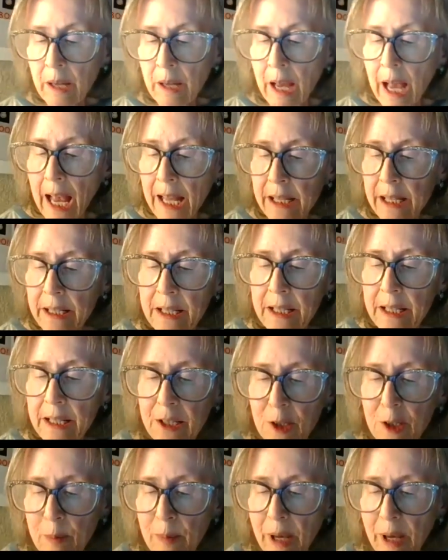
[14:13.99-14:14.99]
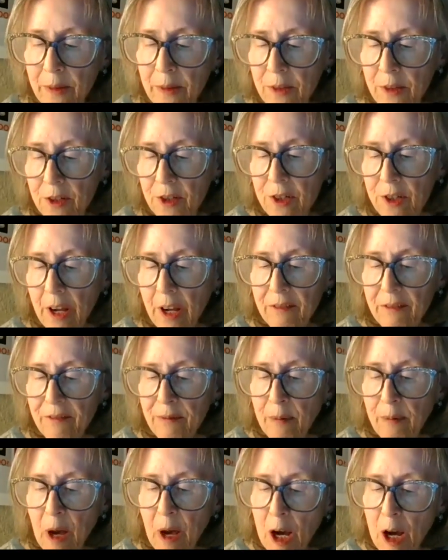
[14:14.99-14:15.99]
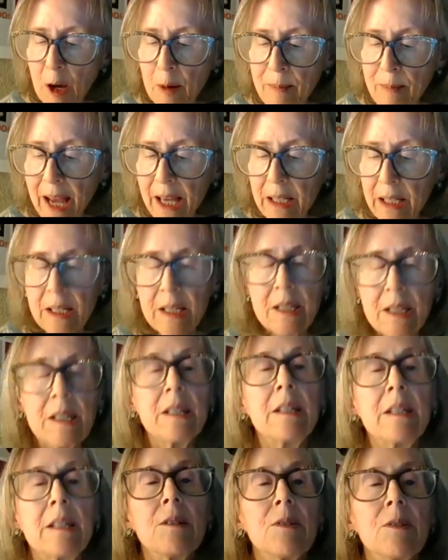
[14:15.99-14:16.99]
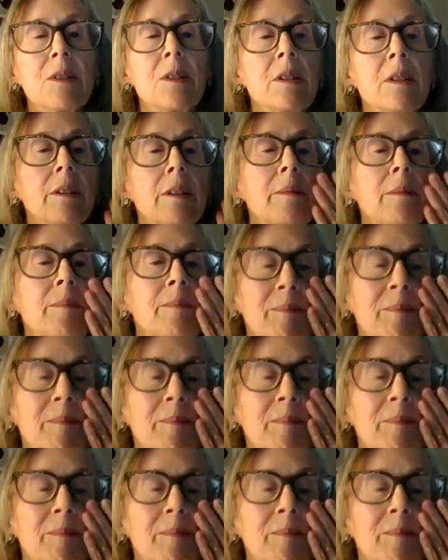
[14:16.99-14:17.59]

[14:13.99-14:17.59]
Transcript: And this is about the chef, Magnus Nielsen.